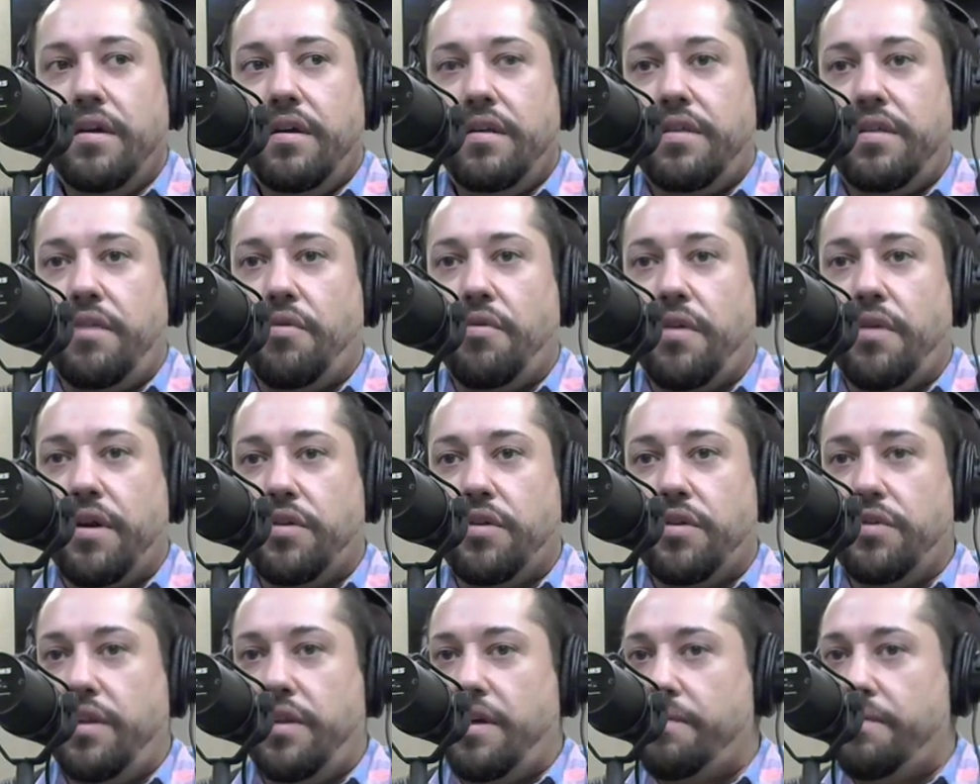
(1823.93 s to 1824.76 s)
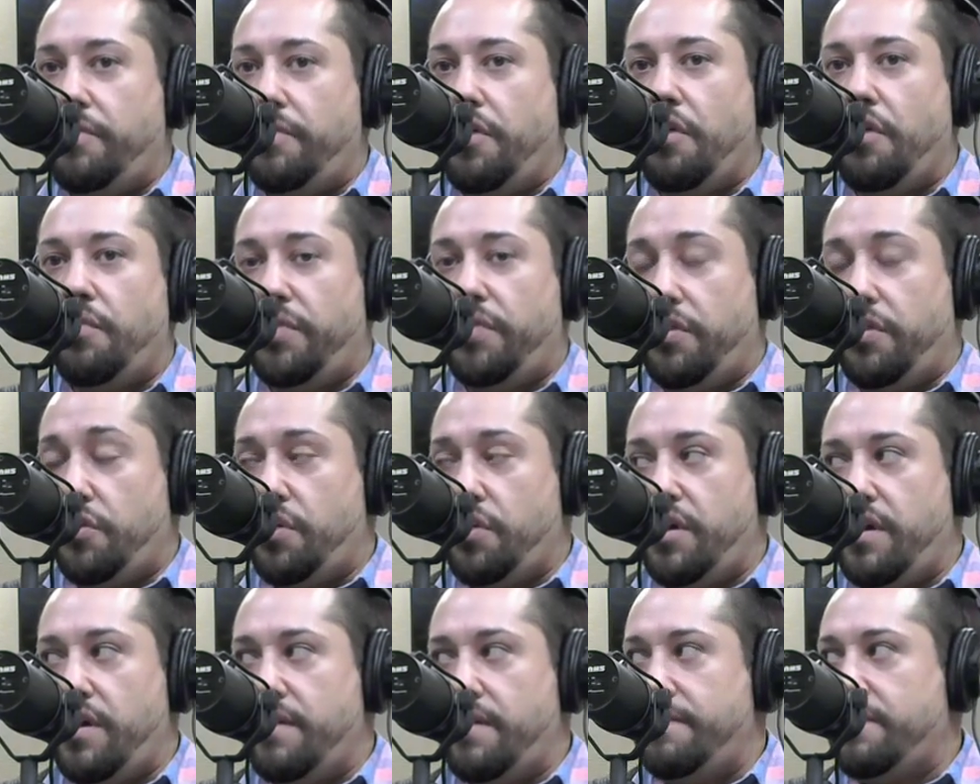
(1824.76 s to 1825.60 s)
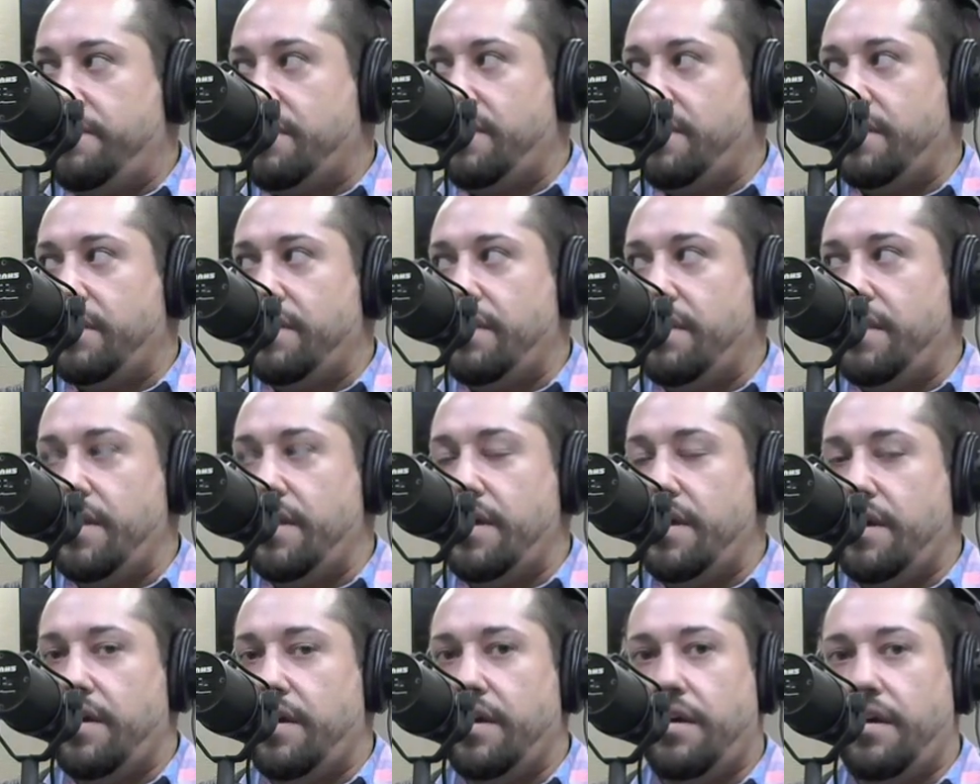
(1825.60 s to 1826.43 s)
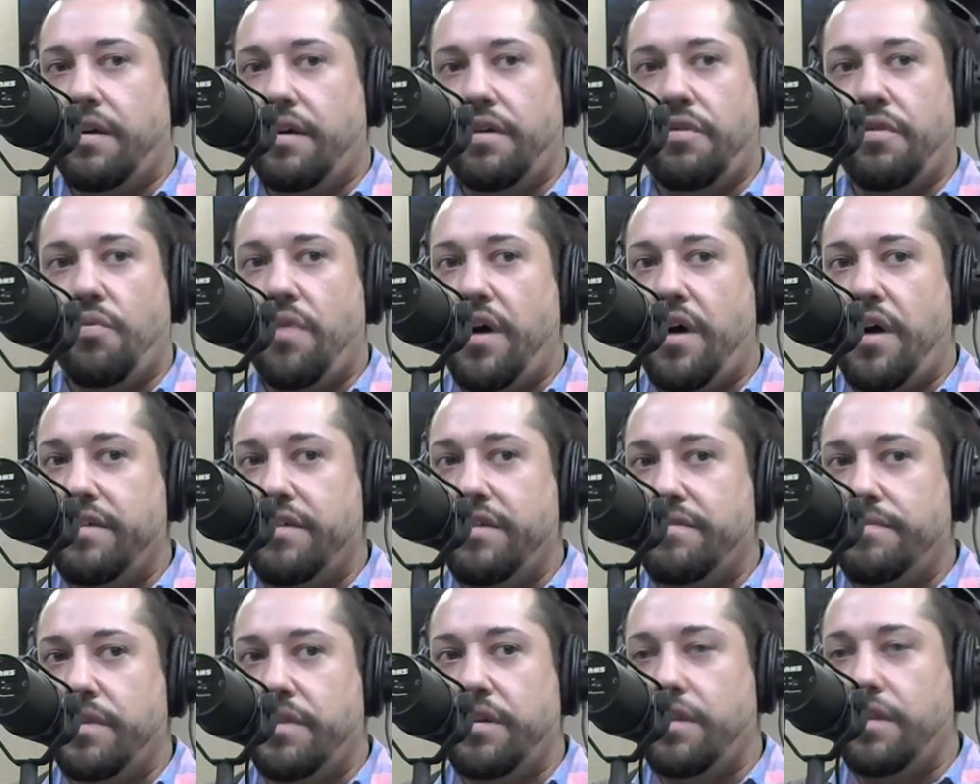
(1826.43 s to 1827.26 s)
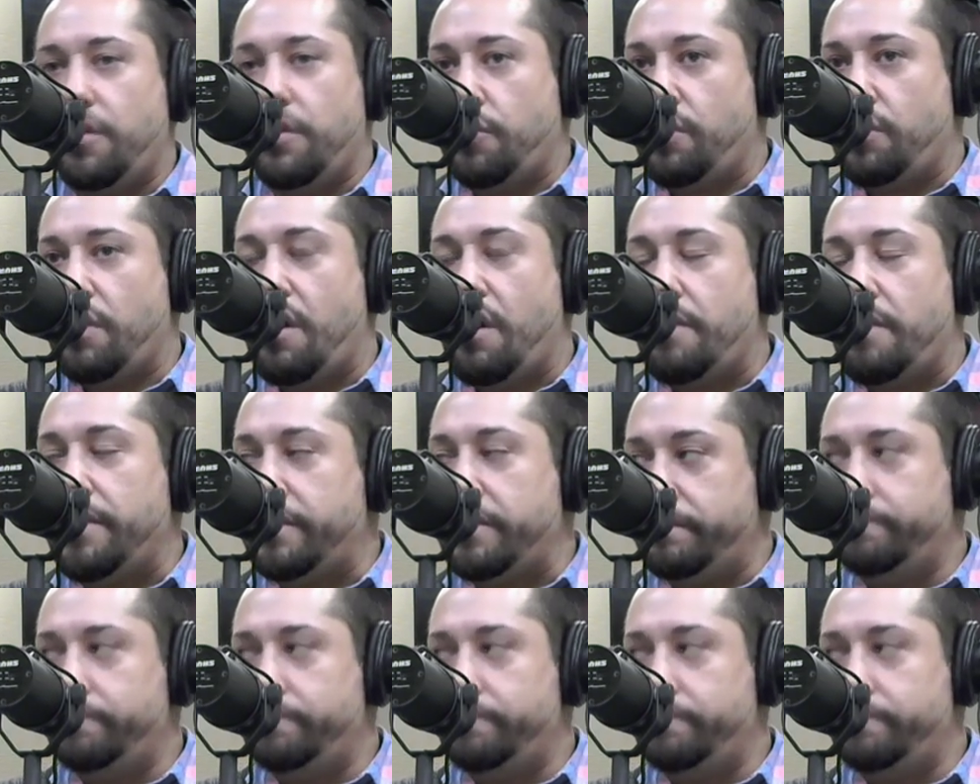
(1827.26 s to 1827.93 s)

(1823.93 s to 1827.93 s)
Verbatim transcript: They were actually up there with the chiefs and the wise men and the shaman,